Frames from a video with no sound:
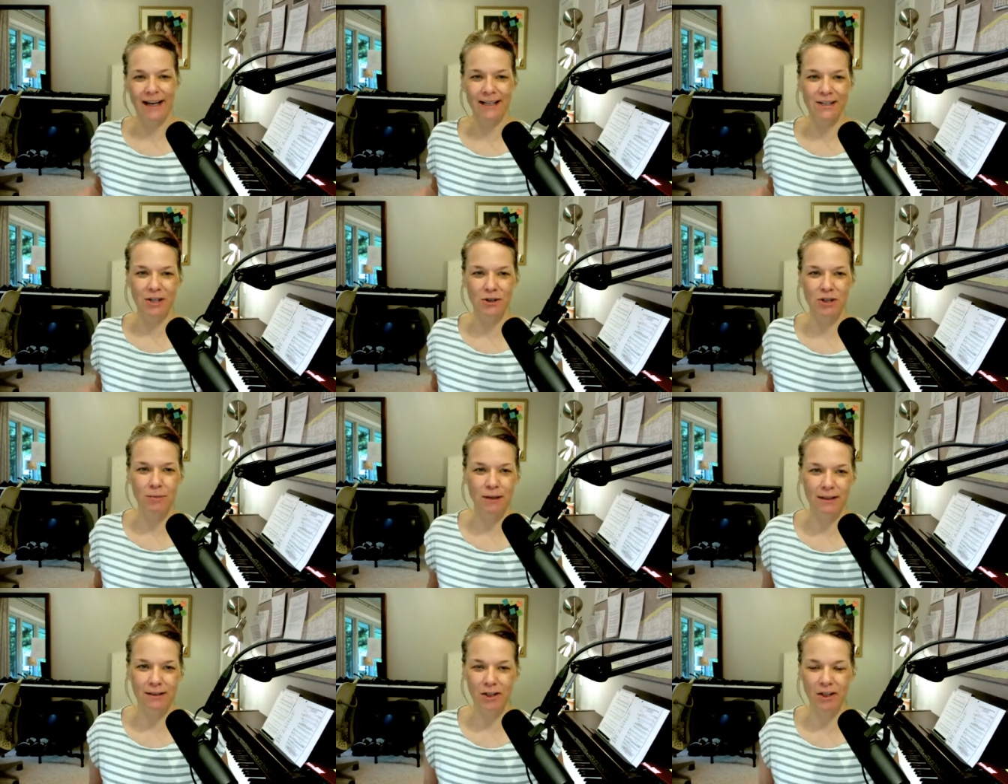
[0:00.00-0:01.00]
And so she
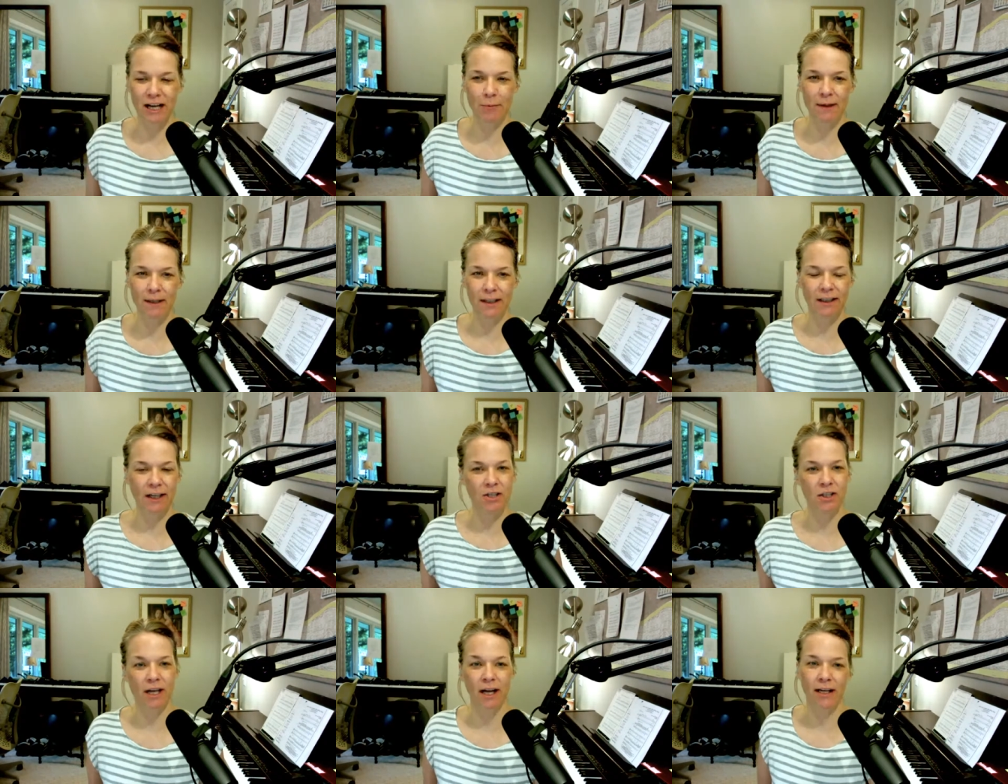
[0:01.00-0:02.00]
and I would be in the
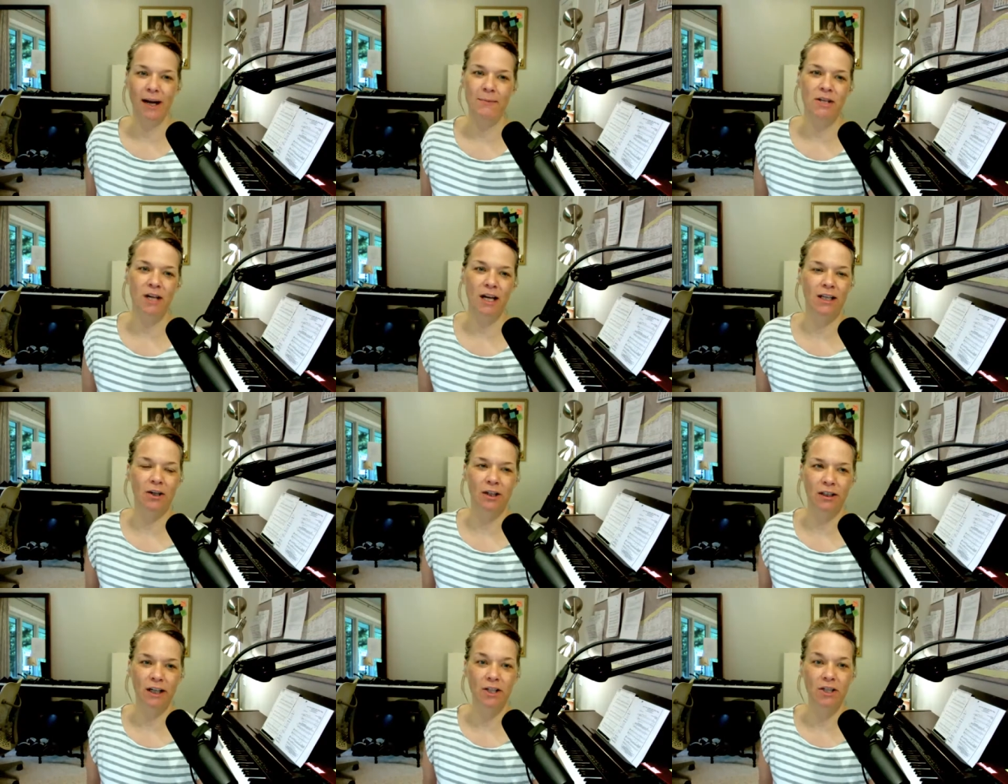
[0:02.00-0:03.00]
lunch line and I'm standing there in
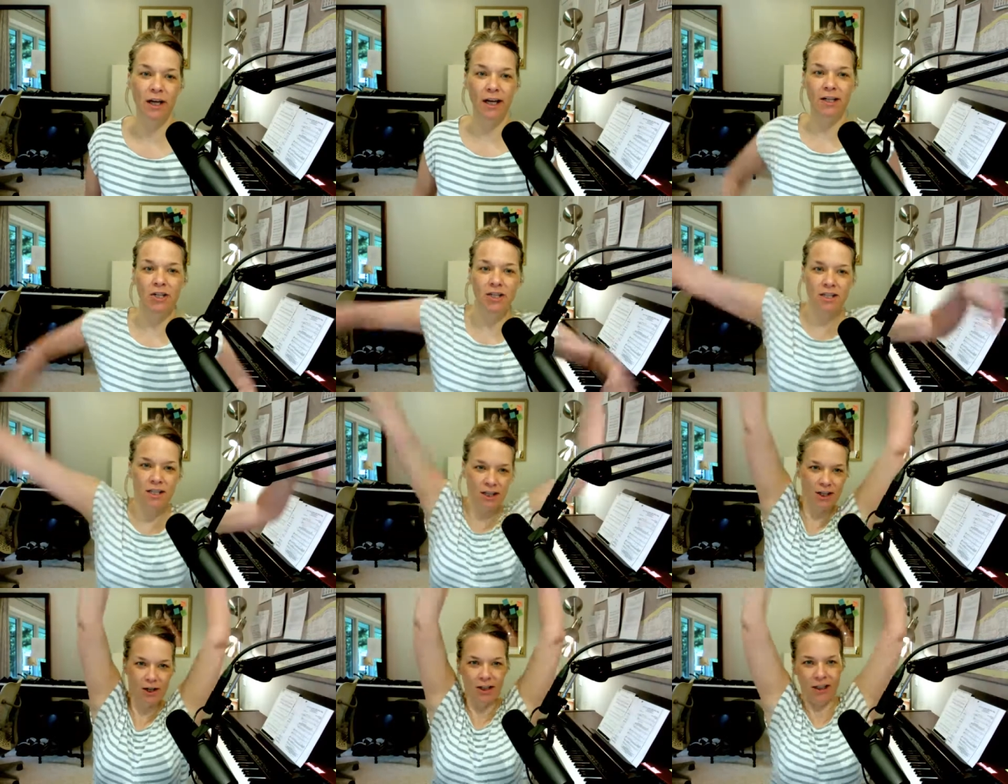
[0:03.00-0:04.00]
the lunch line and she's
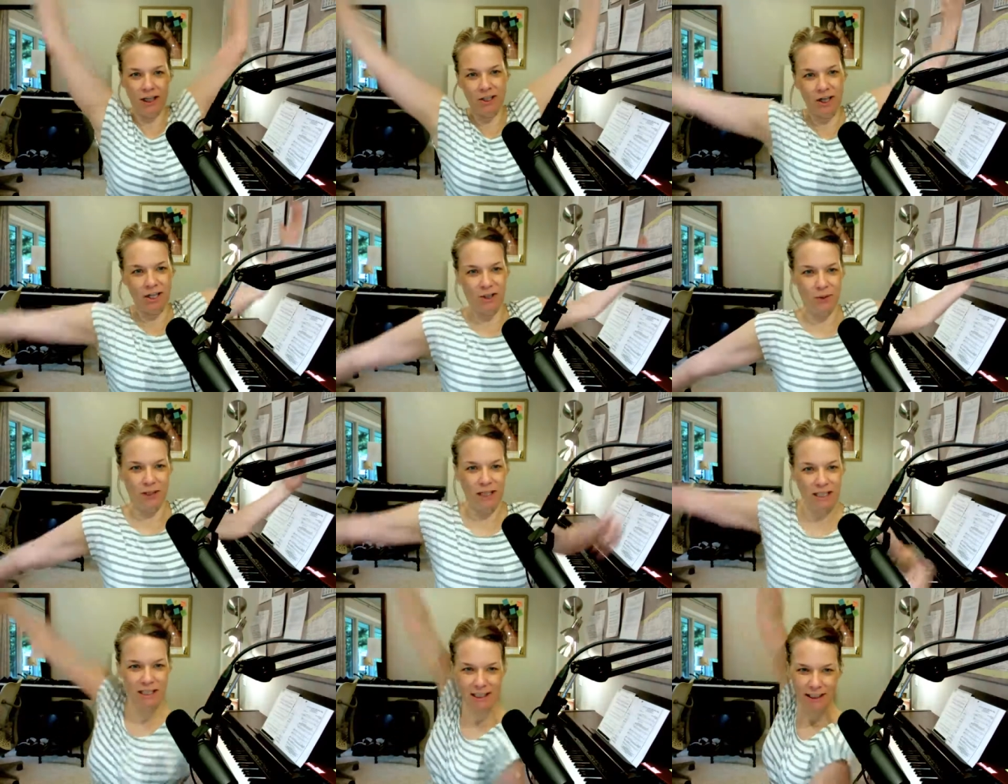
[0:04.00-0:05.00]
sitting there in the lunch line doing
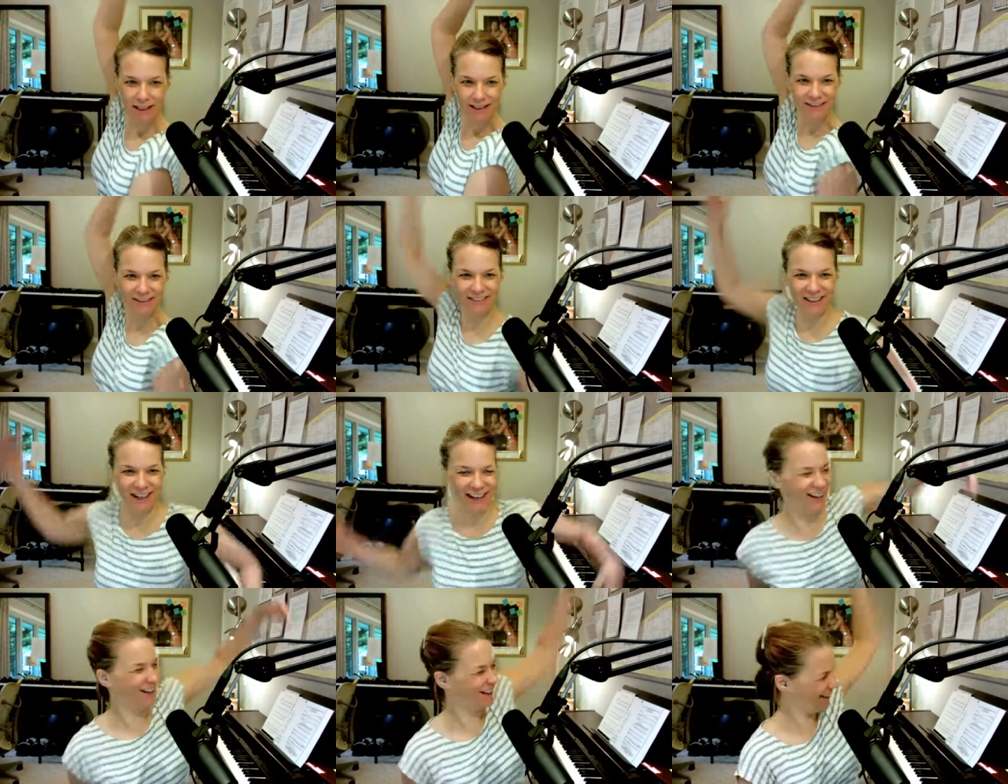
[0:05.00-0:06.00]
this, right?
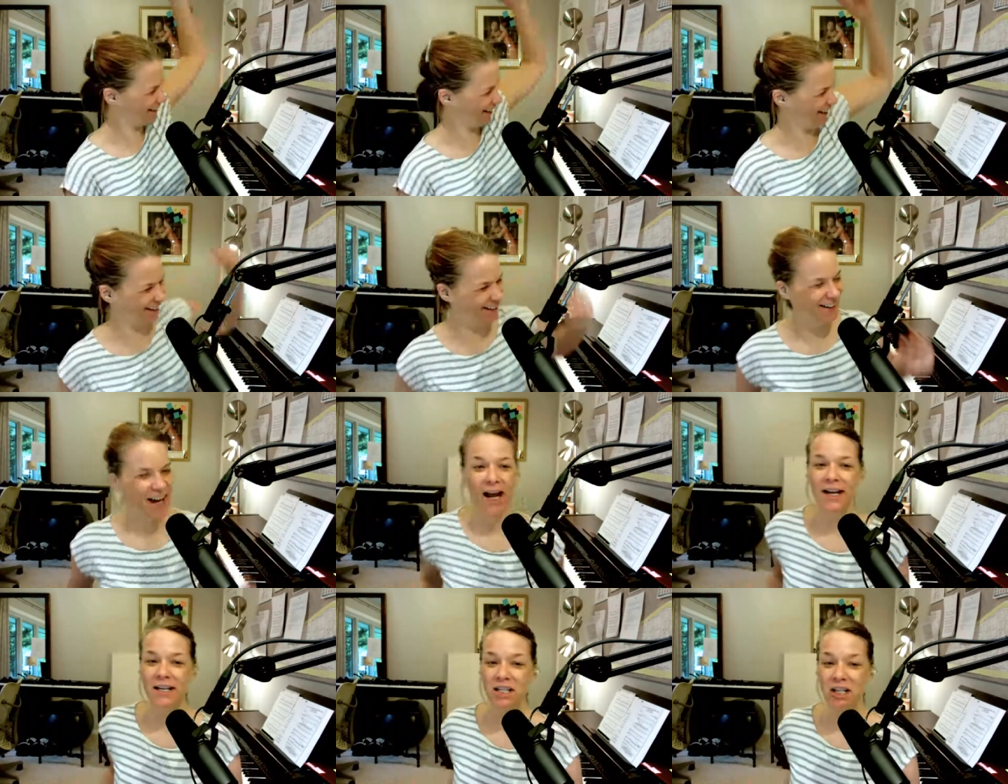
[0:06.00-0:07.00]

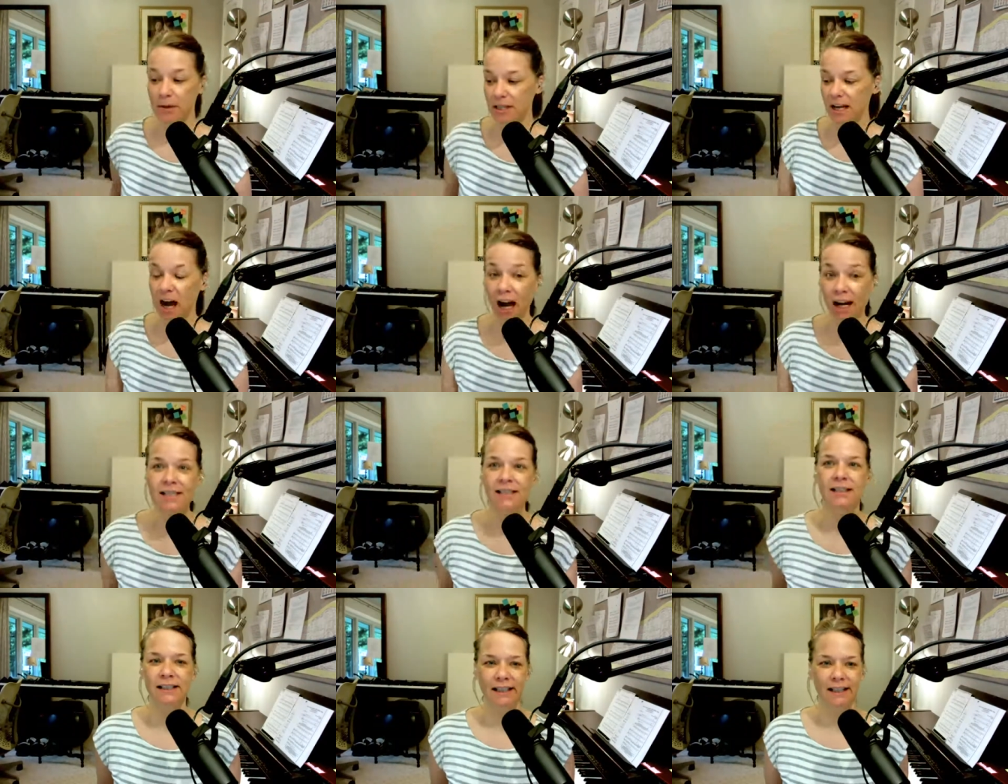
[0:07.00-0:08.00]
She was
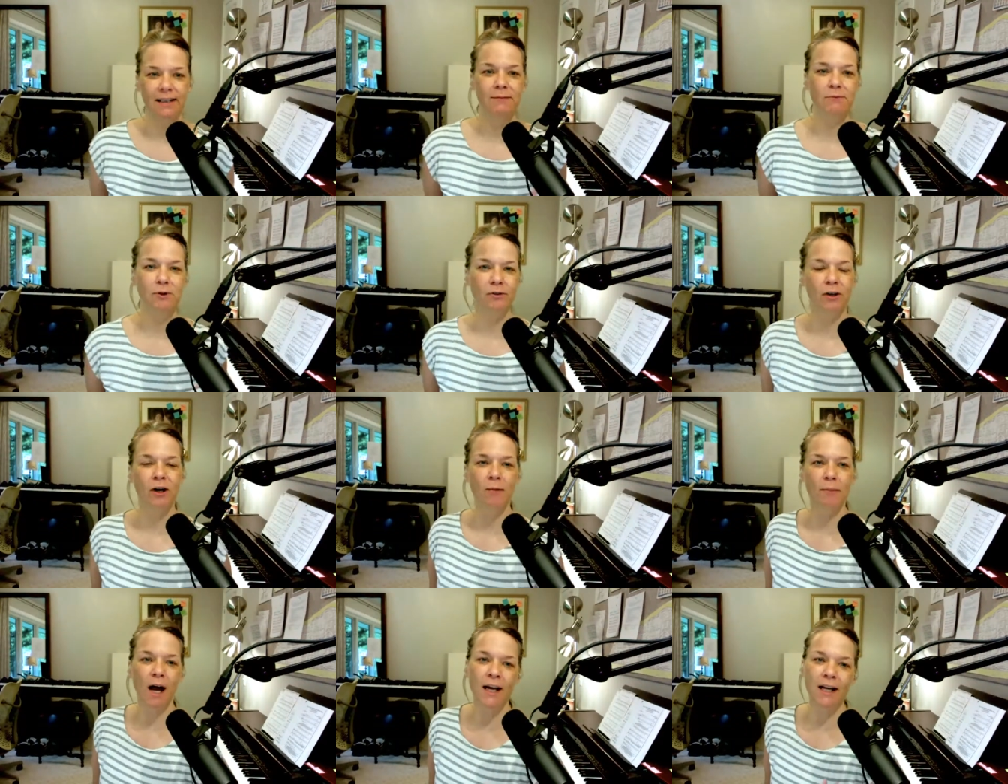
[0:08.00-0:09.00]
constantly moving her
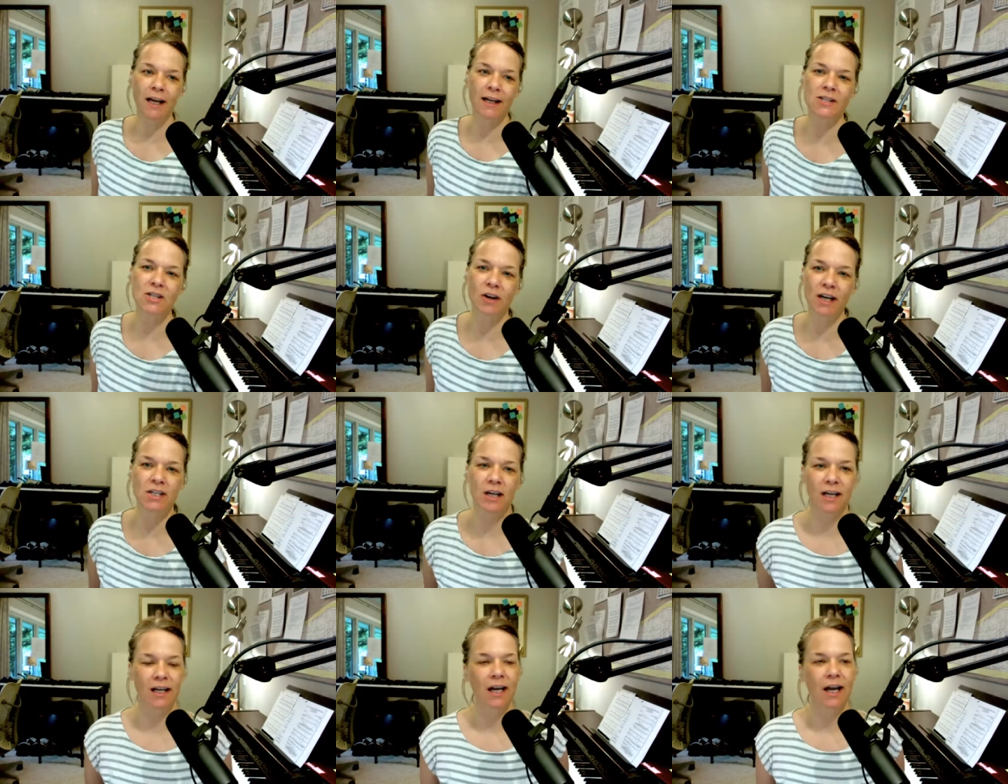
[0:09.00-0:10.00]
body and stretching.